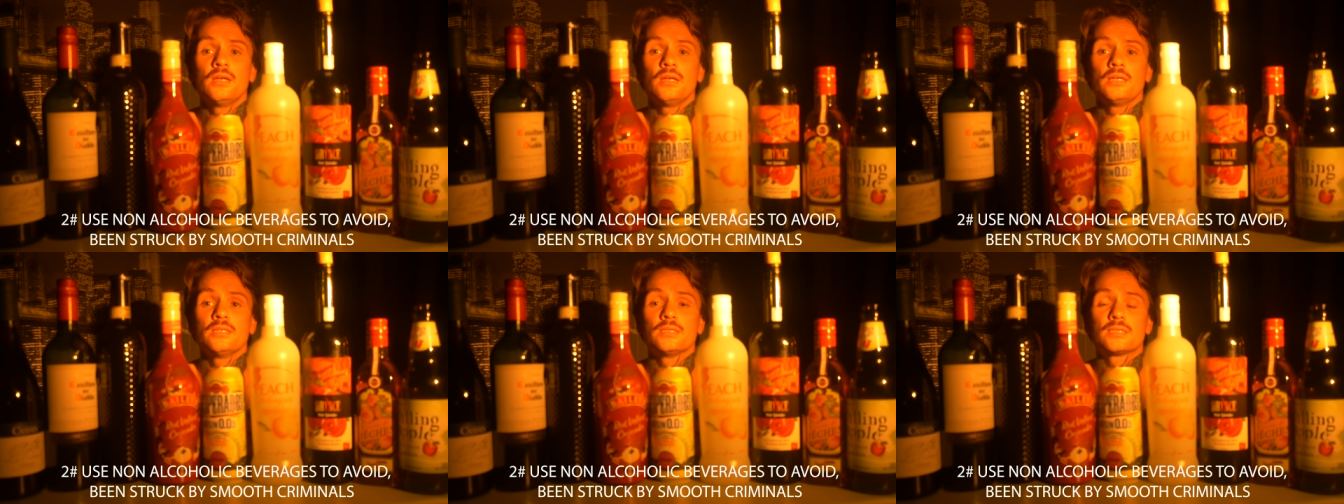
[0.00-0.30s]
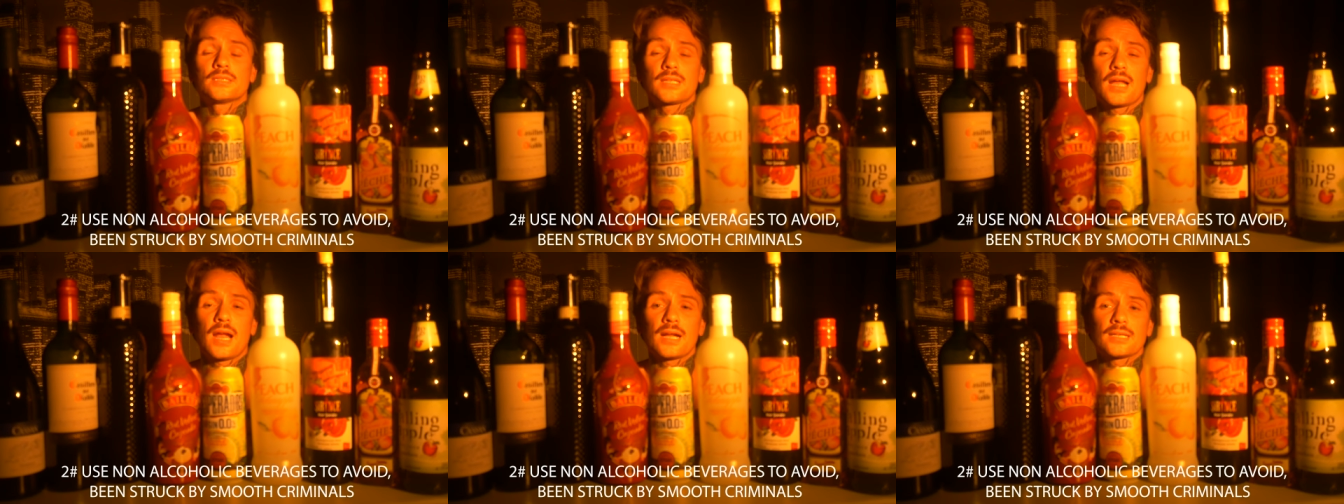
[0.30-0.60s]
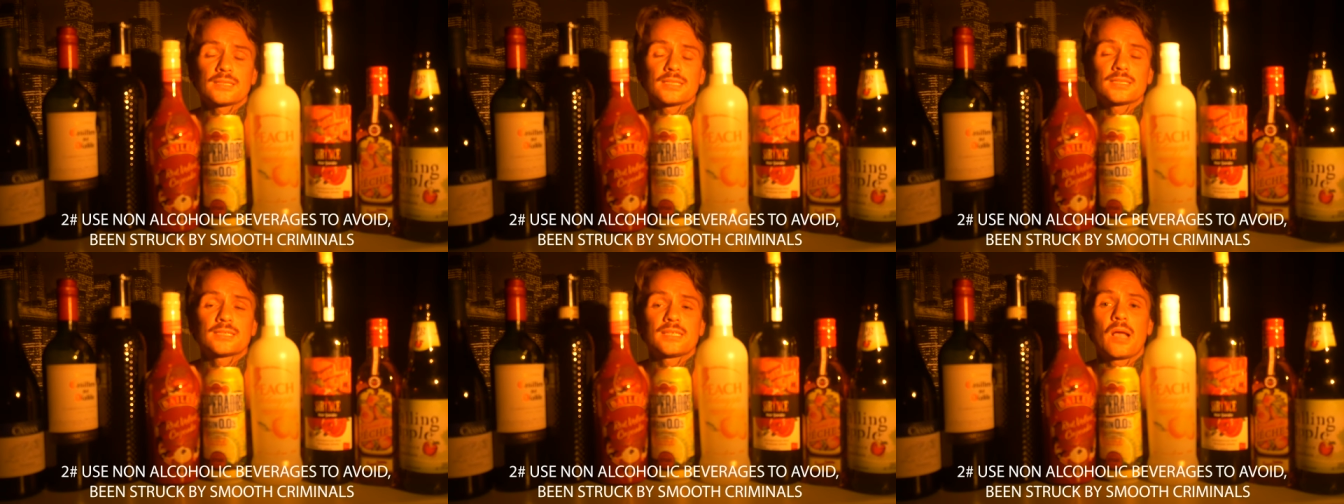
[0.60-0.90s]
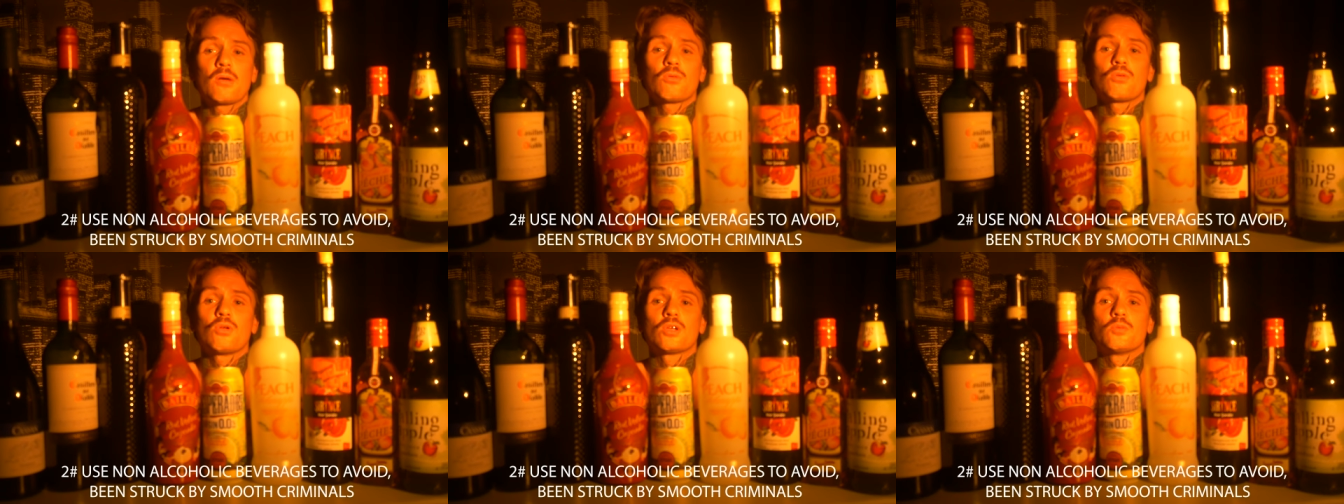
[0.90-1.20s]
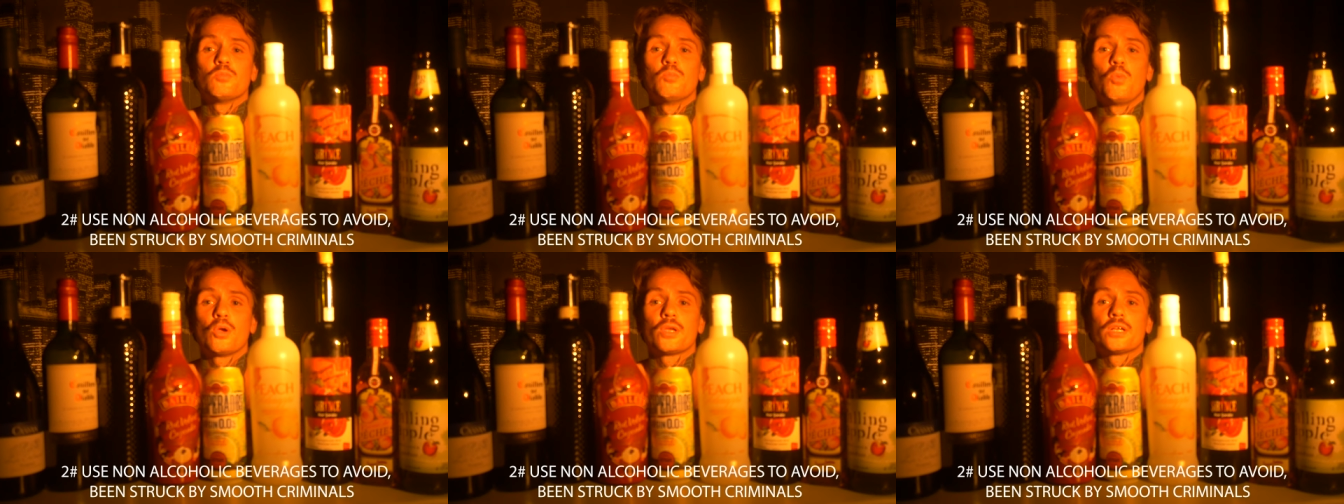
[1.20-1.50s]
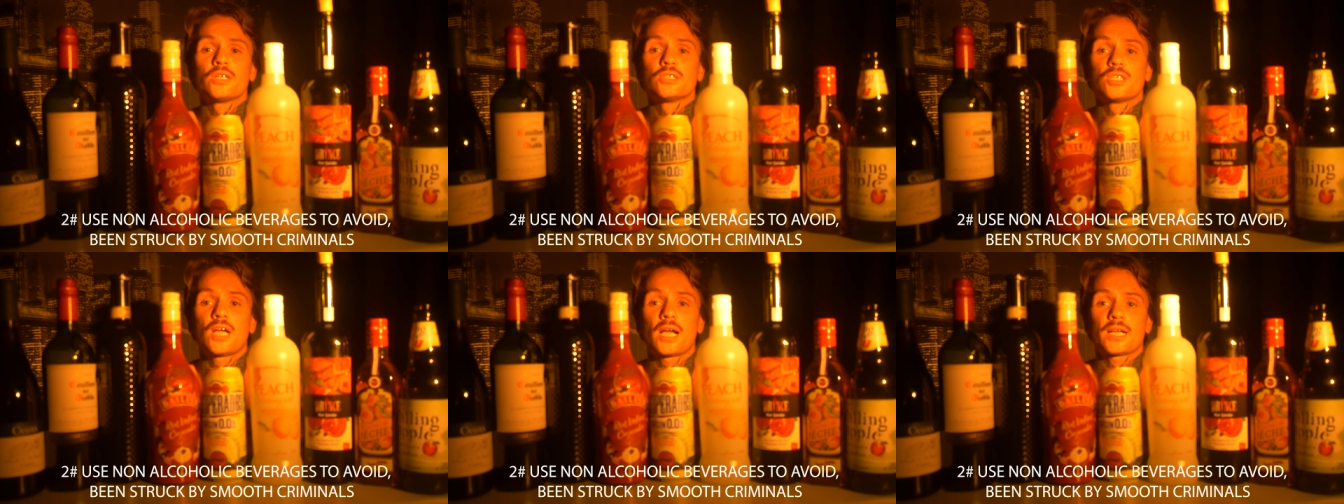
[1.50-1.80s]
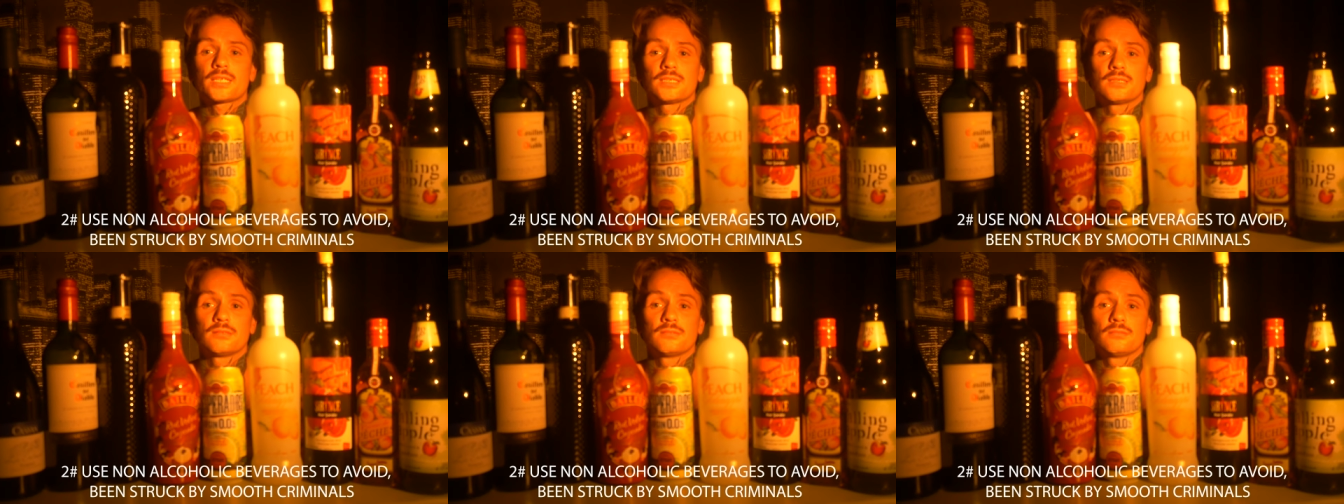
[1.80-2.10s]
He starts to sound like Michael
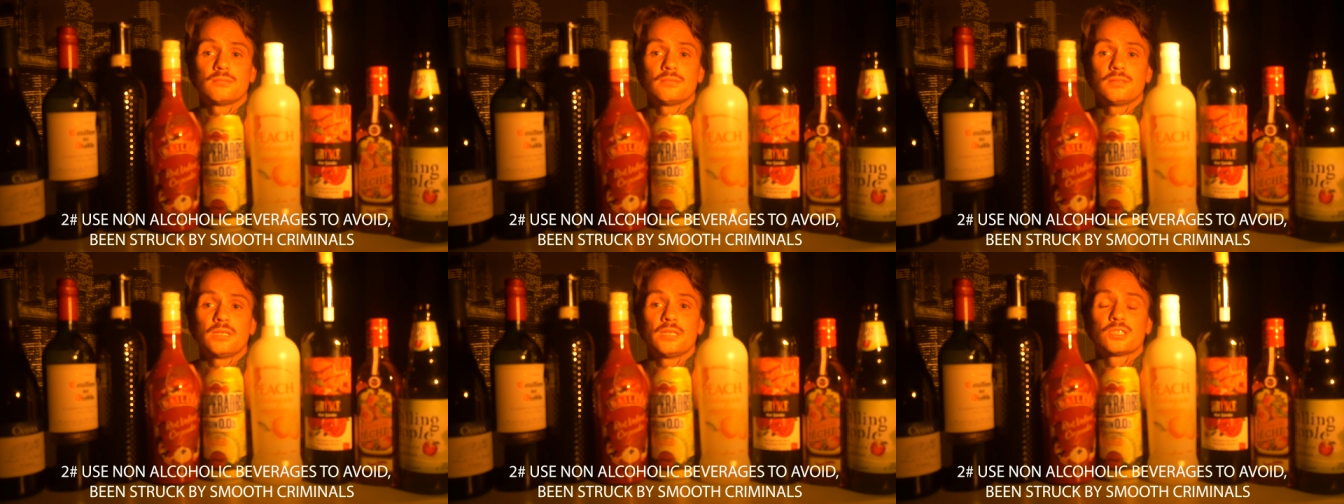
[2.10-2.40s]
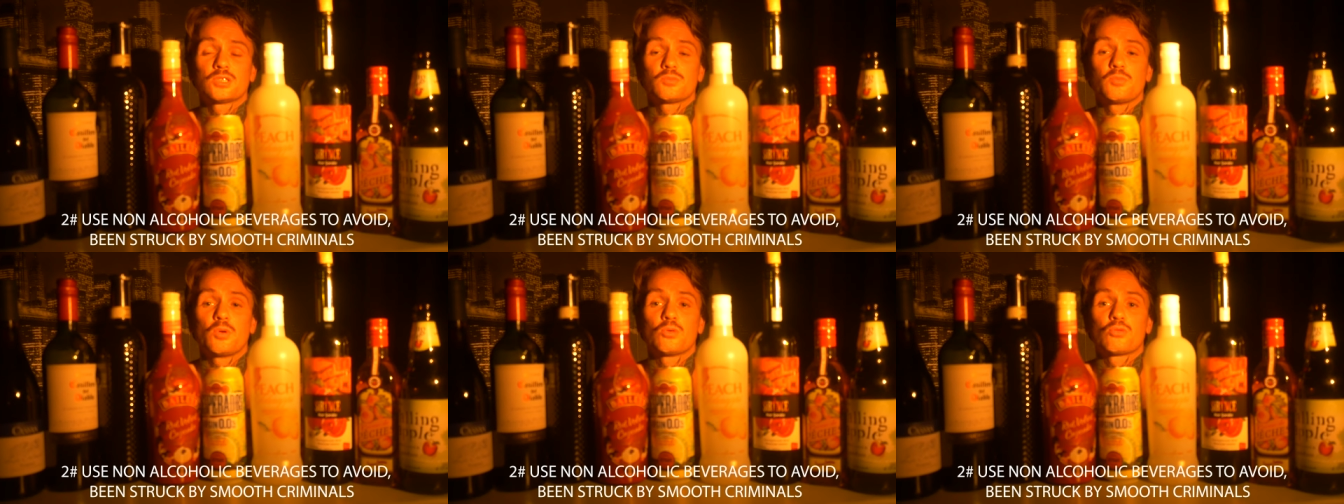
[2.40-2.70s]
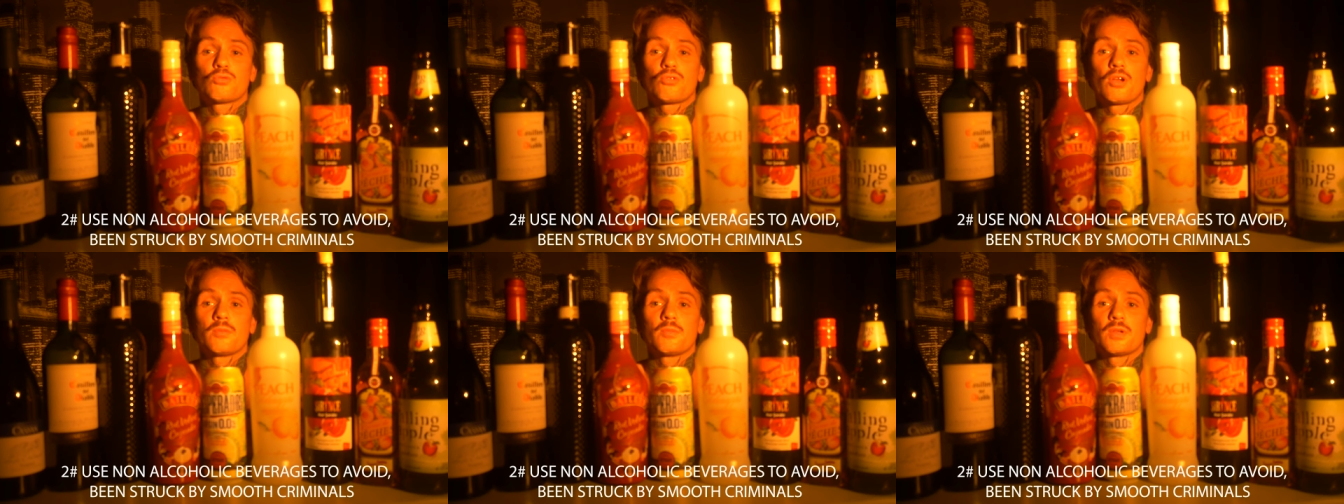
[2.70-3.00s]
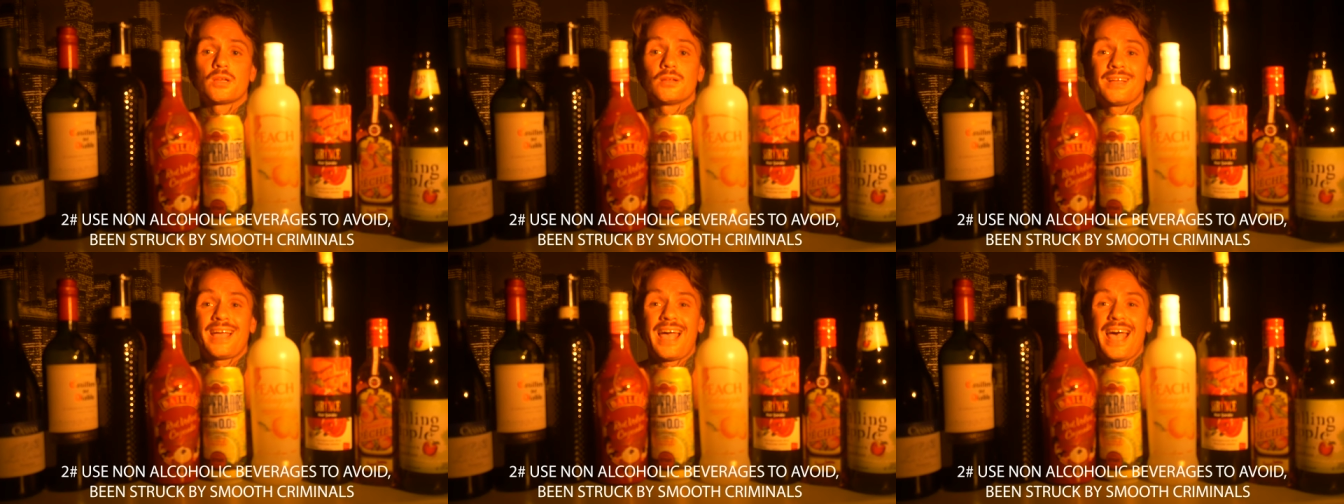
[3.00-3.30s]
Jackson in Smooth Criminal.